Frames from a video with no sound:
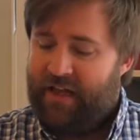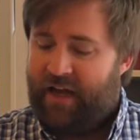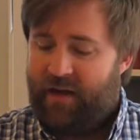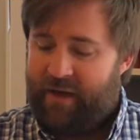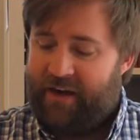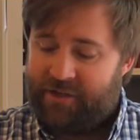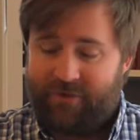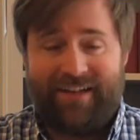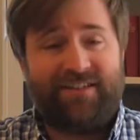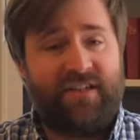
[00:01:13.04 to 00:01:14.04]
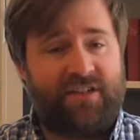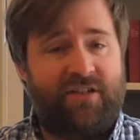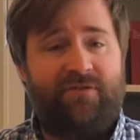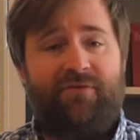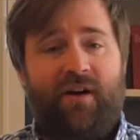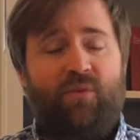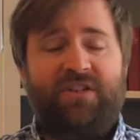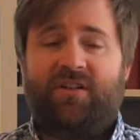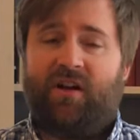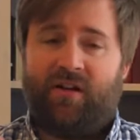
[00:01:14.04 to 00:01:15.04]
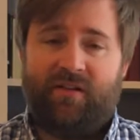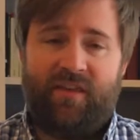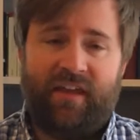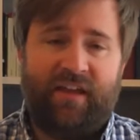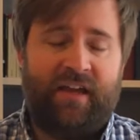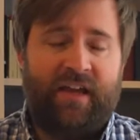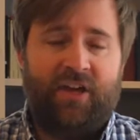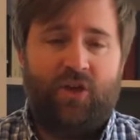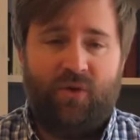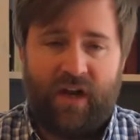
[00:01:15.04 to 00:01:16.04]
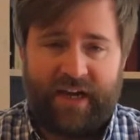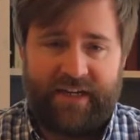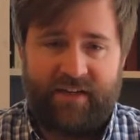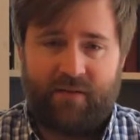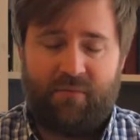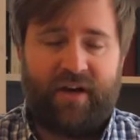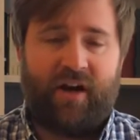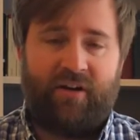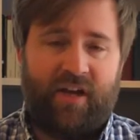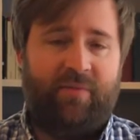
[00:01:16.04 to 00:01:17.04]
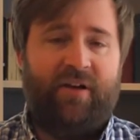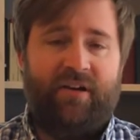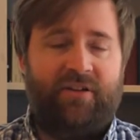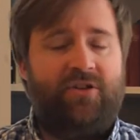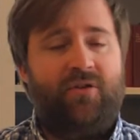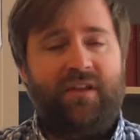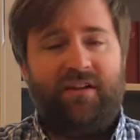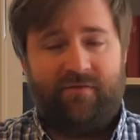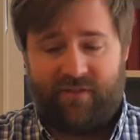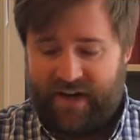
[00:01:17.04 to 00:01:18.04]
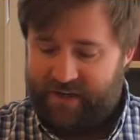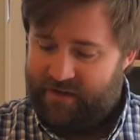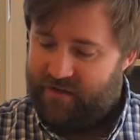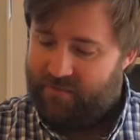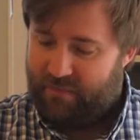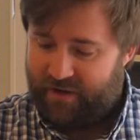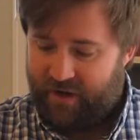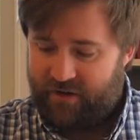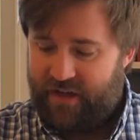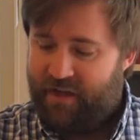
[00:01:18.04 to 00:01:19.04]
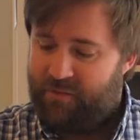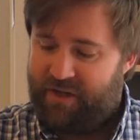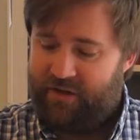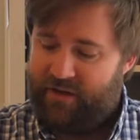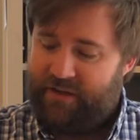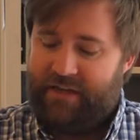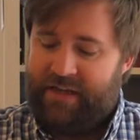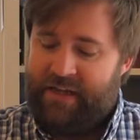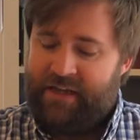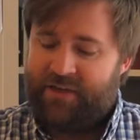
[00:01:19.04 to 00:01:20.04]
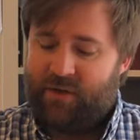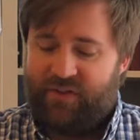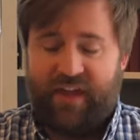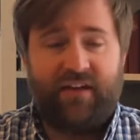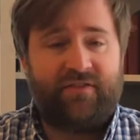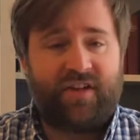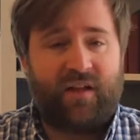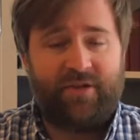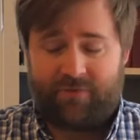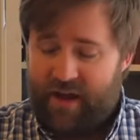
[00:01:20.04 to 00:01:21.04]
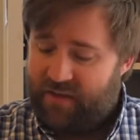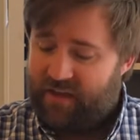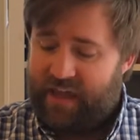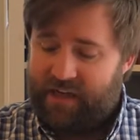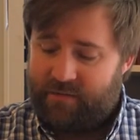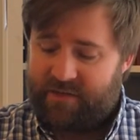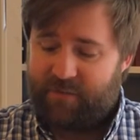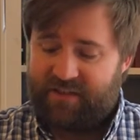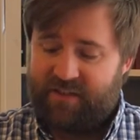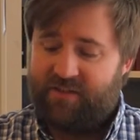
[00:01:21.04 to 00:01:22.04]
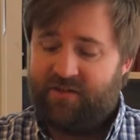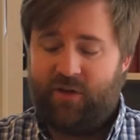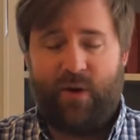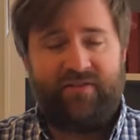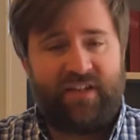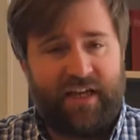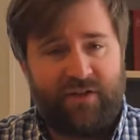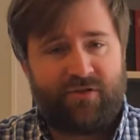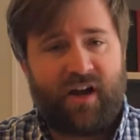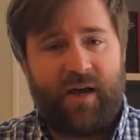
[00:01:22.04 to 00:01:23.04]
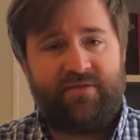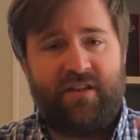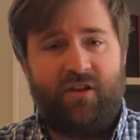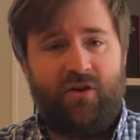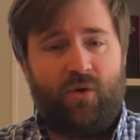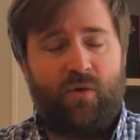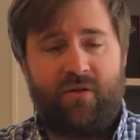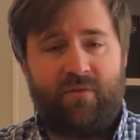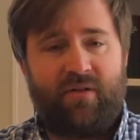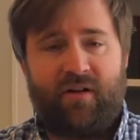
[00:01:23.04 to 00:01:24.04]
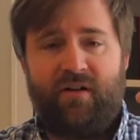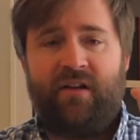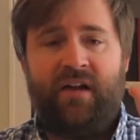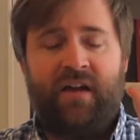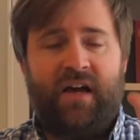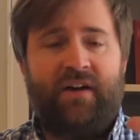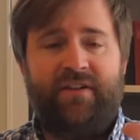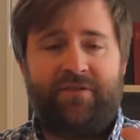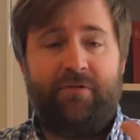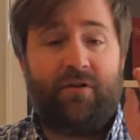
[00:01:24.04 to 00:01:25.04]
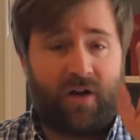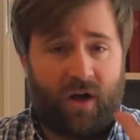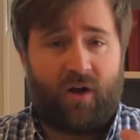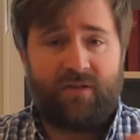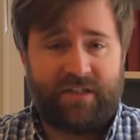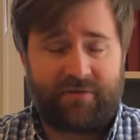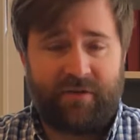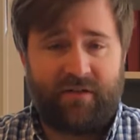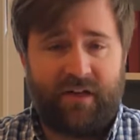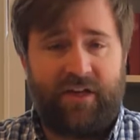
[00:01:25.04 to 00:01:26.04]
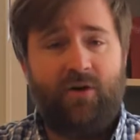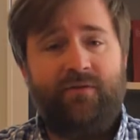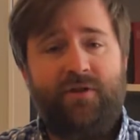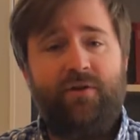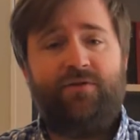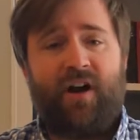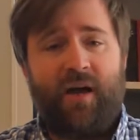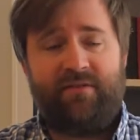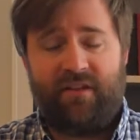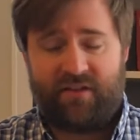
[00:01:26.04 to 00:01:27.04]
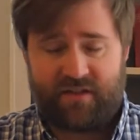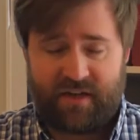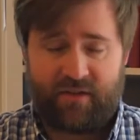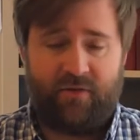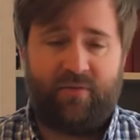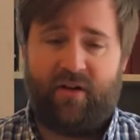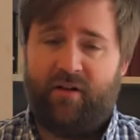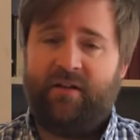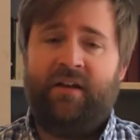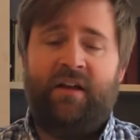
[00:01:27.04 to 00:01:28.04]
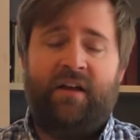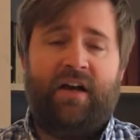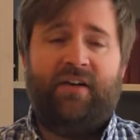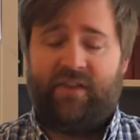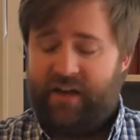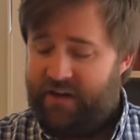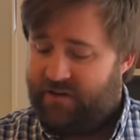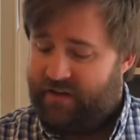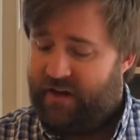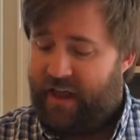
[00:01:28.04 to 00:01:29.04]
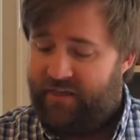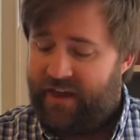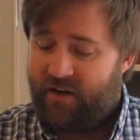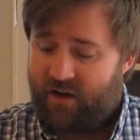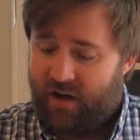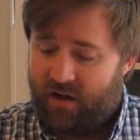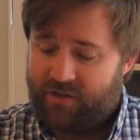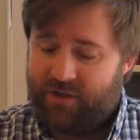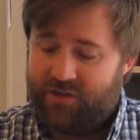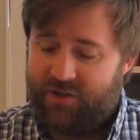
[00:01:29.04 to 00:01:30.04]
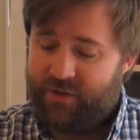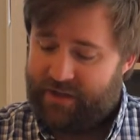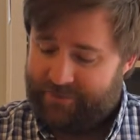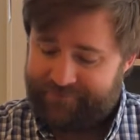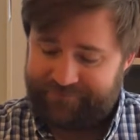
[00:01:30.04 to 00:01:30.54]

and a transition from what's called the united monarchy period to the divided monarchy period. So at the end of Solomon's reign, the kingdom splits in two. You have 10 tribes in the northern part of Israel called Israel, and you have 2 tribes in the southern part of the nation, and they are called Judah.